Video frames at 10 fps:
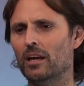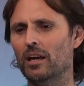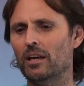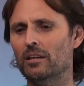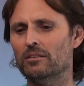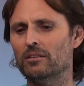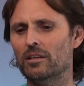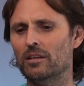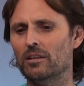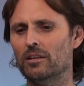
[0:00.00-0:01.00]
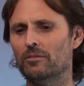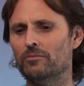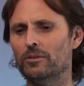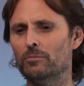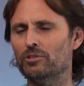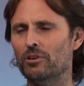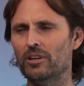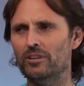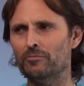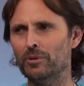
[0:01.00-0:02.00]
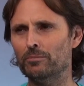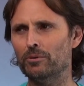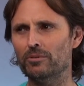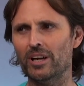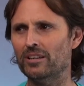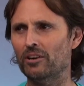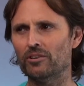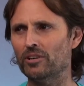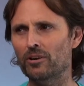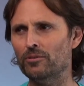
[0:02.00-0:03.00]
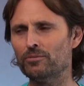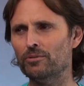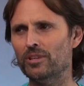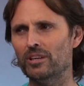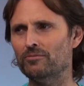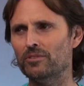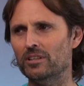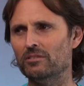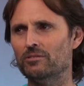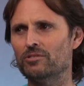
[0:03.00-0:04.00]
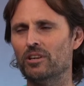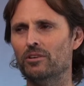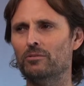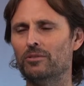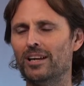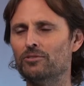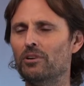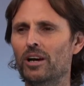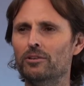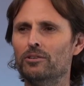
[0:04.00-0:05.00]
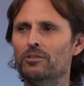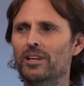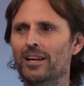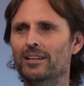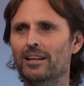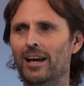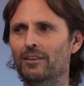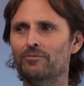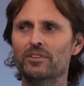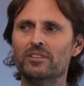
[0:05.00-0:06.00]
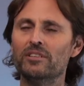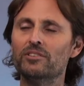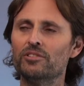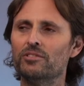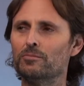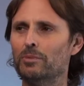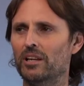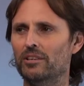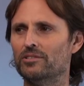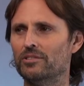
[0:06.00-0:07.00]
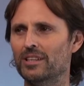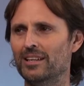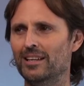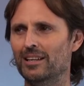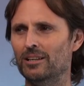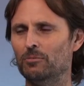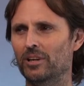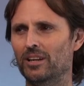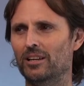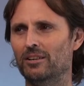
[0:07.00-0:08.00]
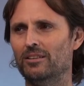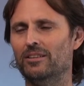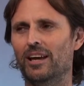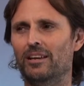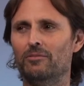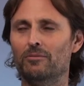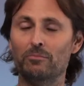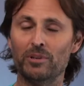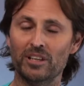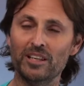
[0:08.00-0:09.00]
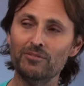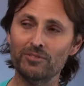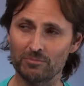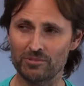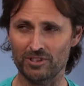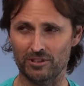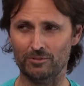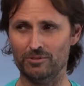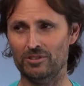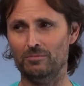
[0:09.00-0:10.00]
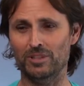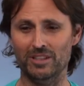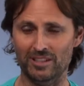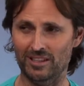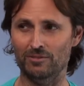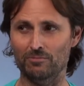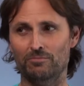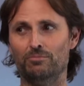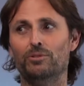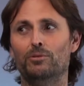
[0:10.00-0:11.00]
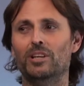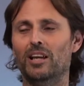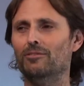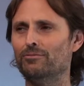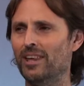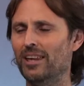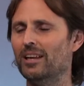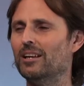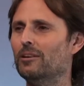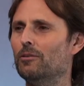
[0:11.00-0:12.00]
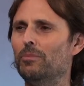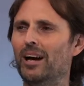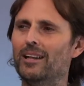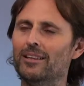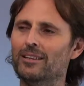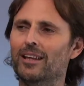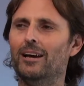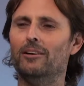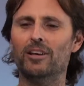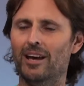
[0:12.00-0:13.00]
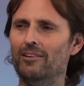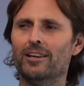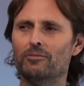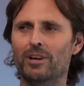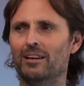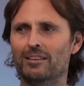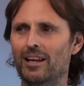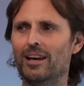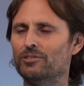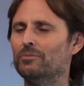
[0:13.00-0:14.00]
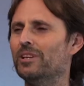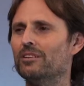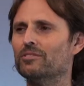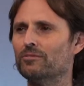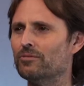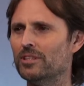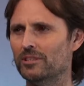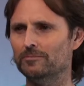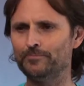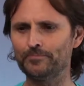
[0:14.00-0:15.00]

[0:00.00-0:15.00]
And for the majority of people, they don't go through their fear, and so they try to create a fictitious place where they believe themselves to be in pure love, but they are carrying around large amounts of fear.